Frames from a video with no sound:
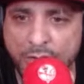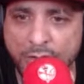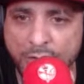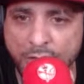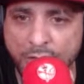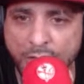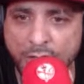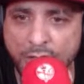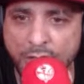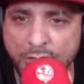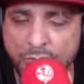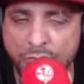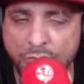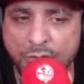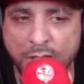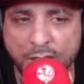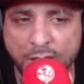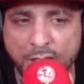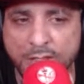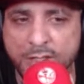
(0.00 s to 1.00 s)
Yeah, you
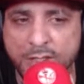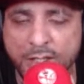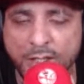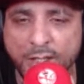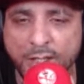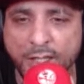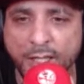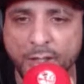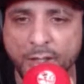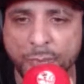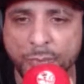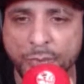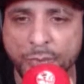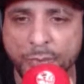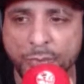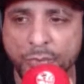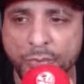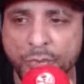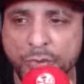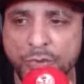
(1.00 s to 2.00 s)
can't tell a lot of
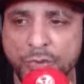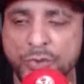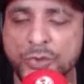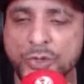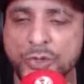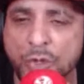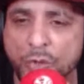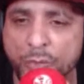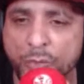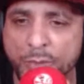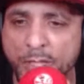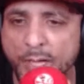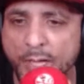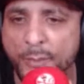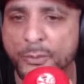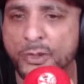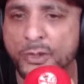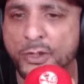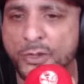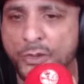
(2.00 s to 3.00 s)
people. You told me
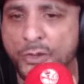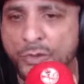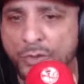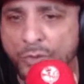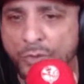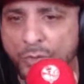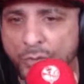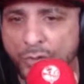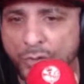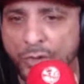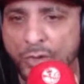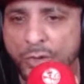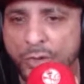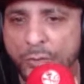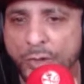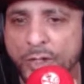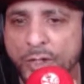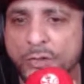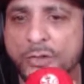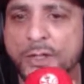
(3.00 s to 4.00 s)
I'm a good dude, you heard?
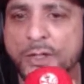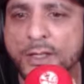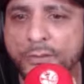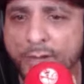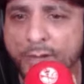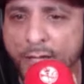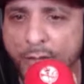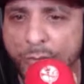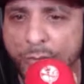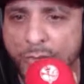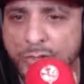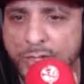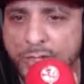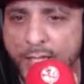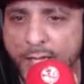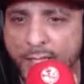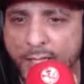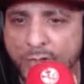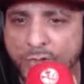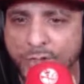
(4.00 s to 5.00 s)
Where you live at? What's your
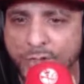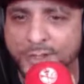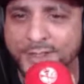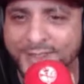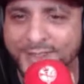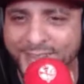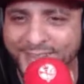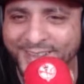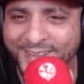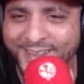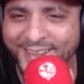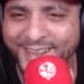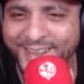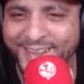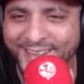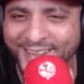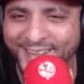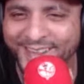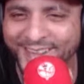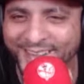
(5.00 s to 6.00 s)
address?
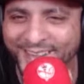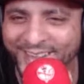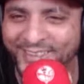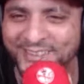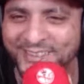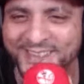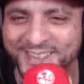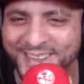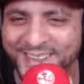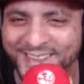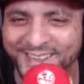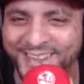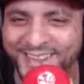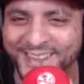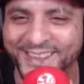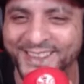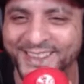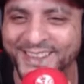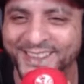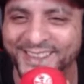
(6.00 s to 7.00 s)
I'm just
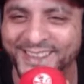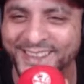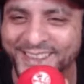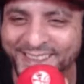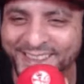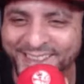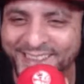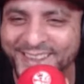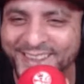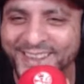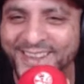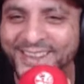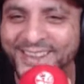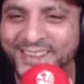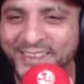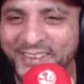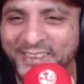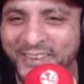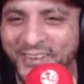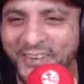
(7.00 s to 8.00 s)
kidding.
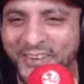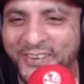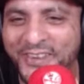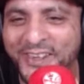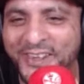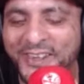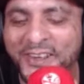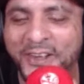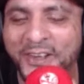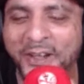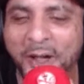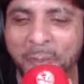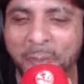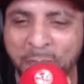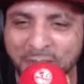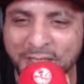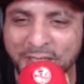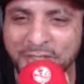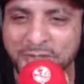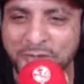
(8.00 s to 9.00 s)
Yo, God
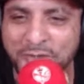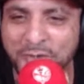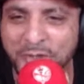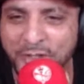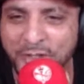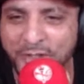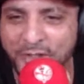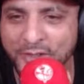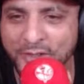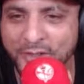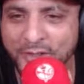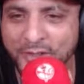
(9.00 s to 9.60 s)
bless you, you heard?